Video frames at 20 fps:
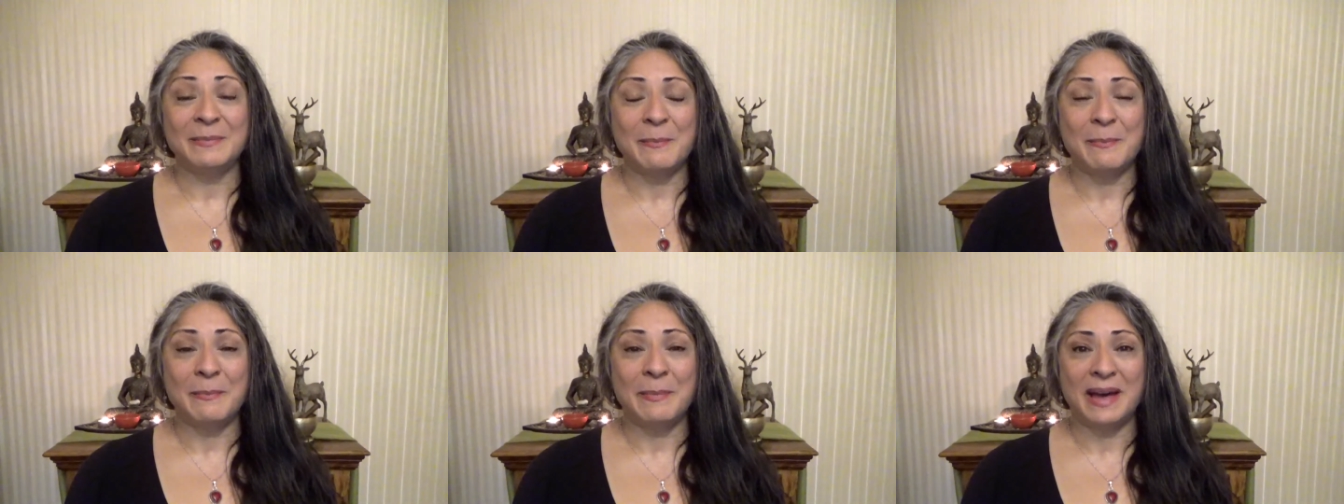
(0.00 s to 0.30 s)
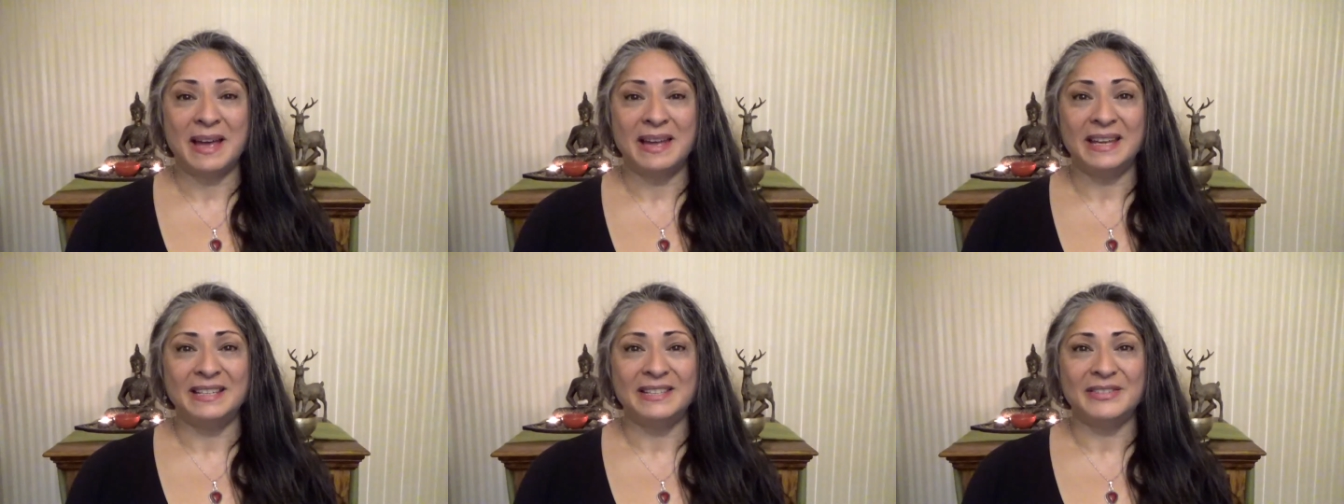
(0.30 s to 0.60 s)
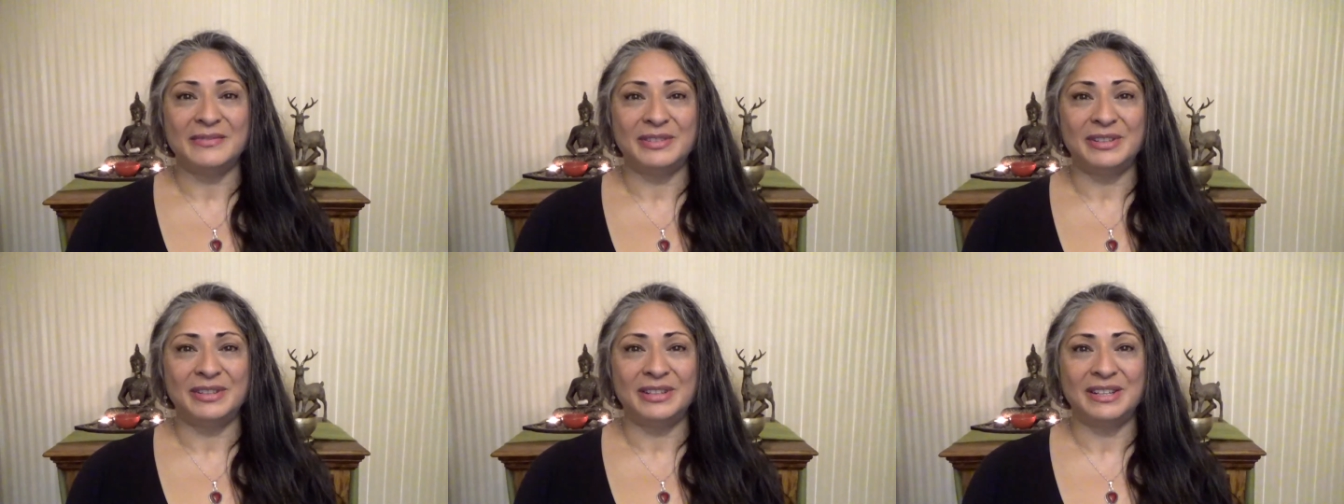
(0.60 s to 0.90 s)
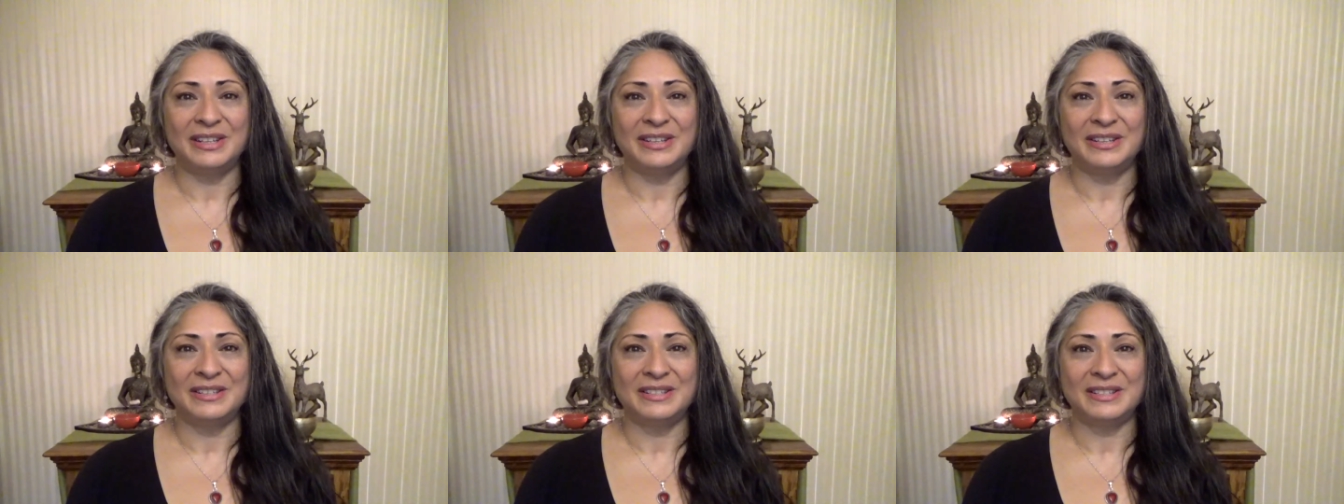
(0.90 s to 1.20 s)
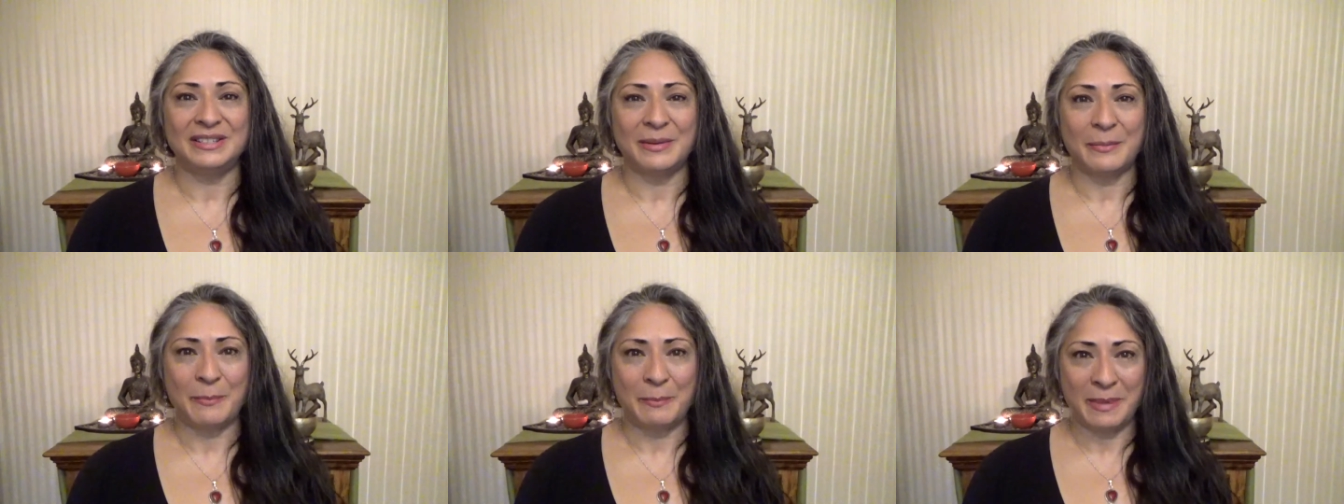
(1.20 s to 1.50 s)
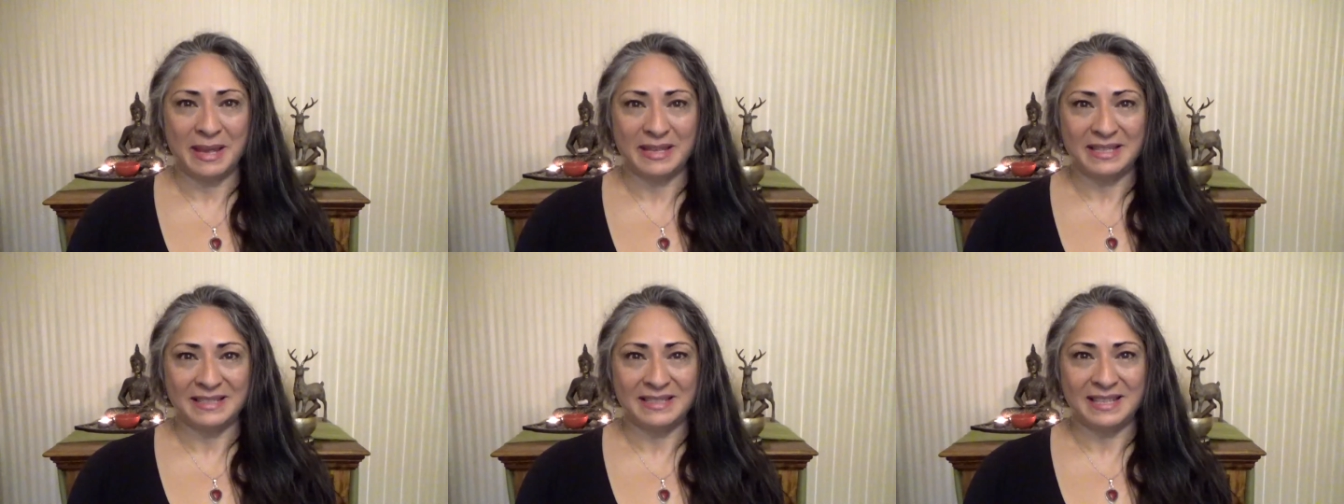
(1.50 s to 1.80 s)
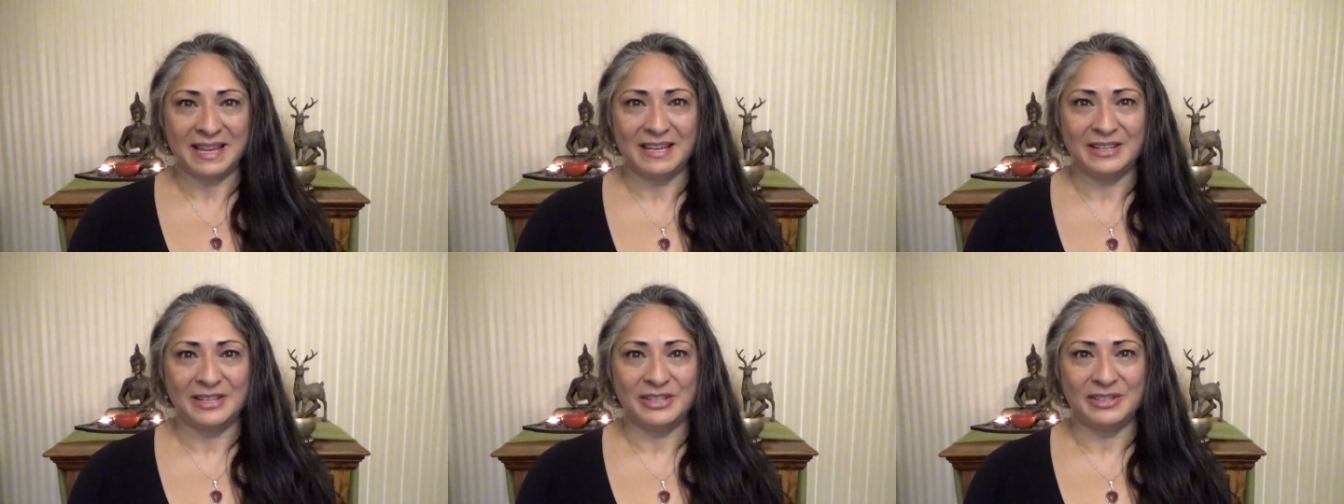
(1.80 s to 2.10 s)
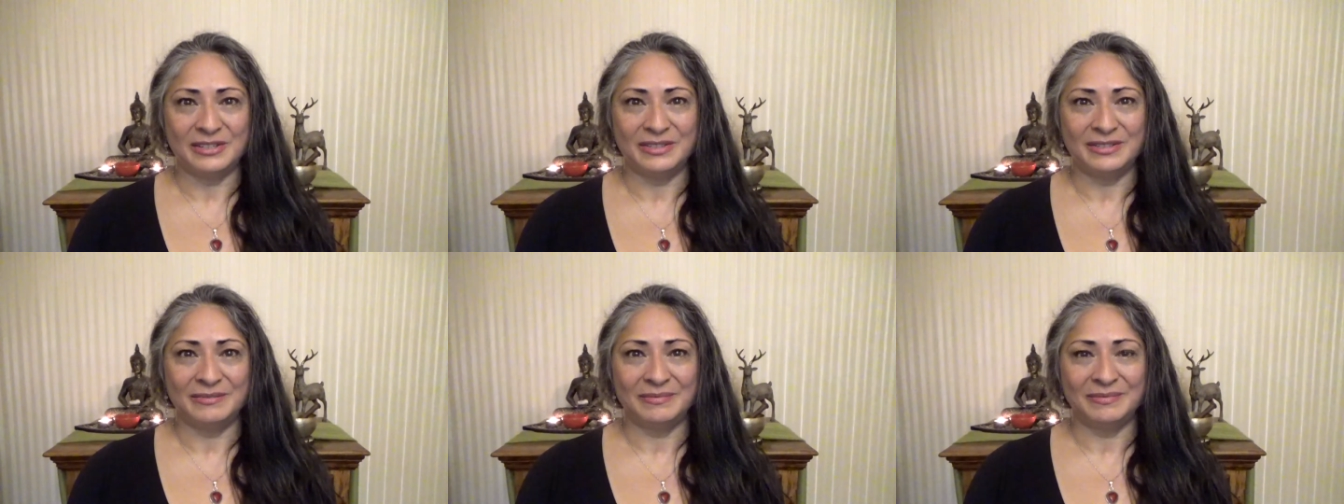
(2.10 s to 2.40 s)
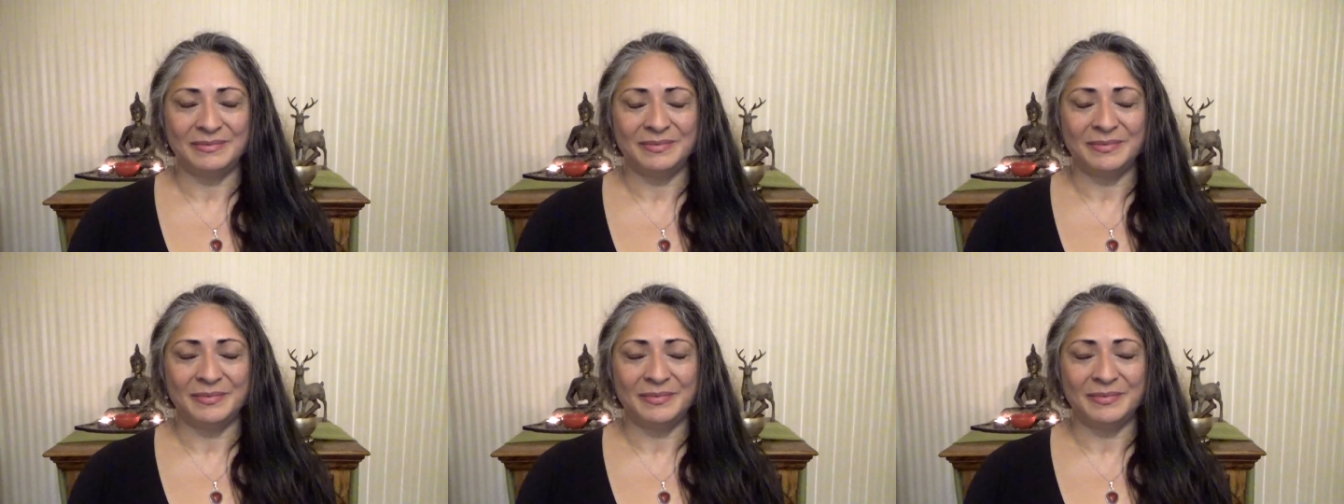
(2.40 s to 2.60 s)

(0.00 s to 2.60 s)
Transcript: mindfulness meditation.